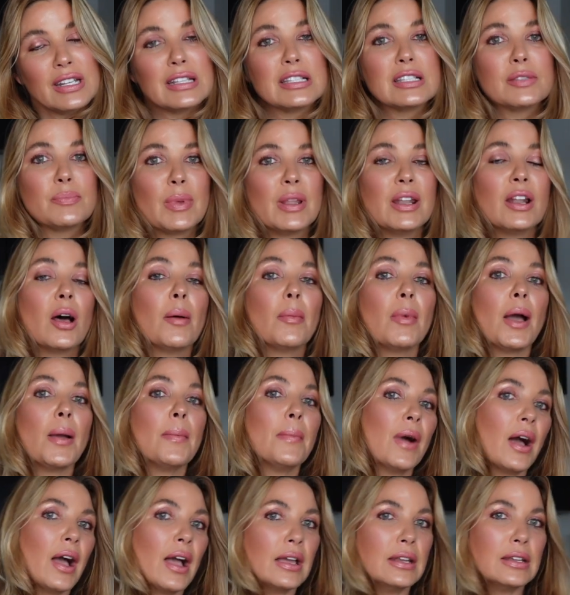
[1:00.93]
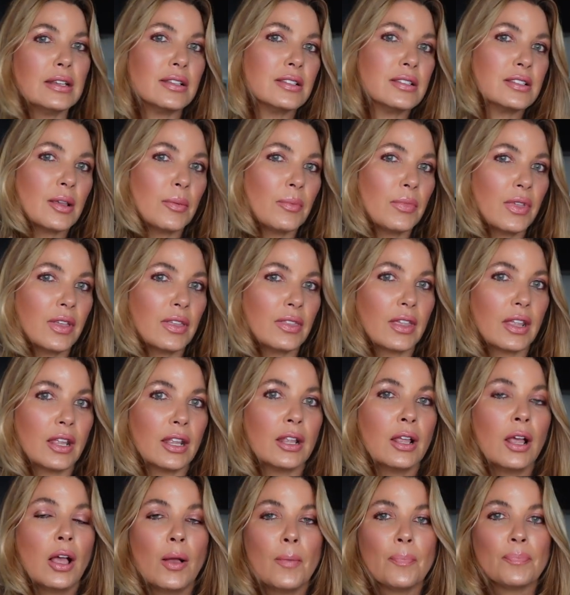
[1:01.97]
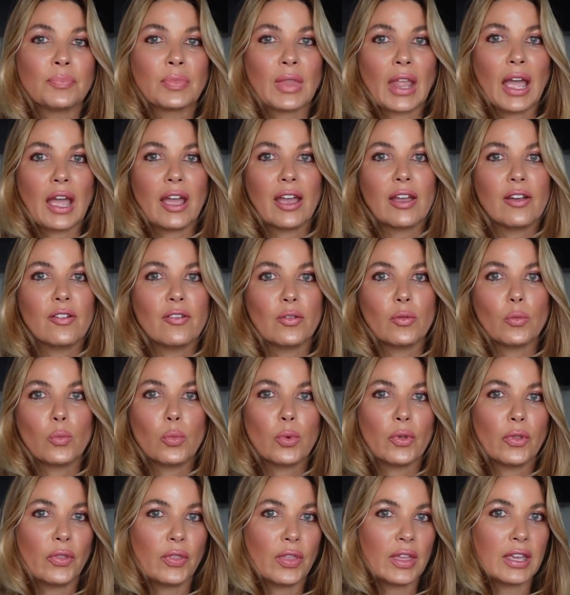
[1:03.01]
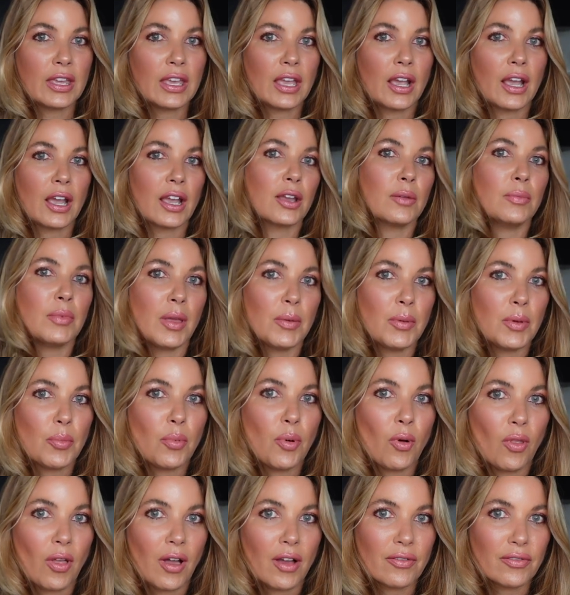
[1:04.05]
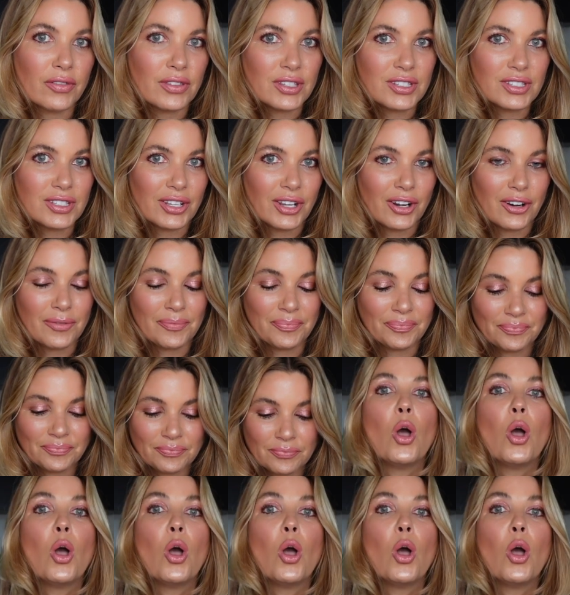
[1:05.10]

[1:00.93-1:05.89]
It's been on my mind and something that I was thinking I could maybe pull off this year.